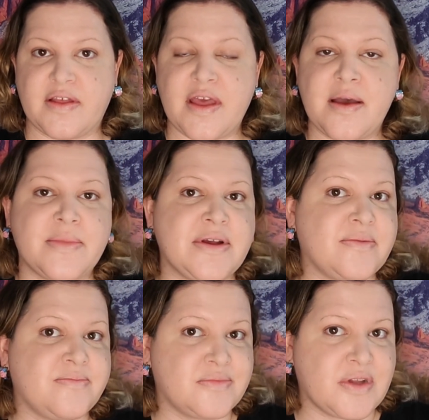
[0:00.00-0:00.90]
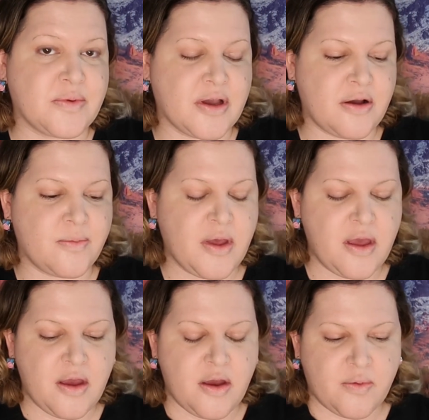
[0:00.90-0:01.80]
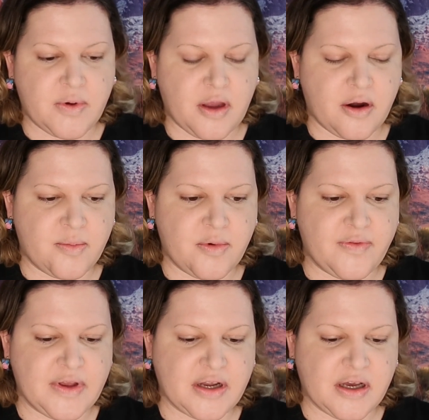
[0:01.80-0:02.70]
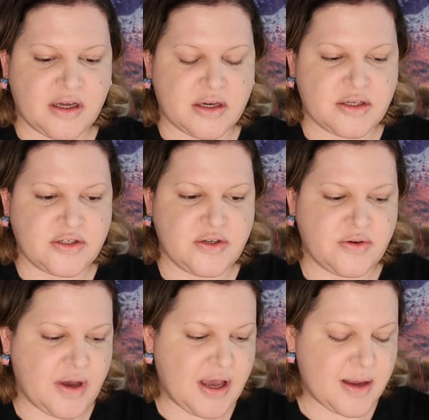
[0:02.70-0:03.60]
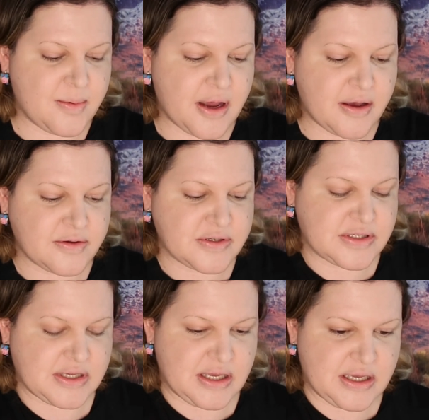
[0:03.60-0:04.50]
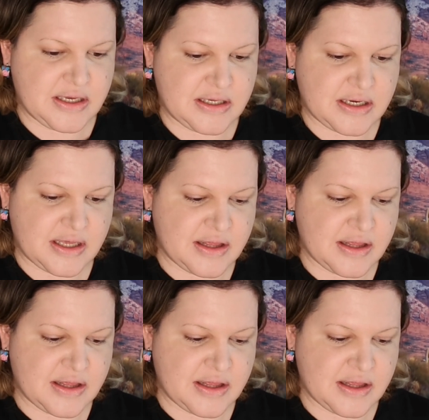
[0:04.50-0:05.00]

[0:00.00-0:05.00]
like that, but there we go. We are moving on to eyebrows, and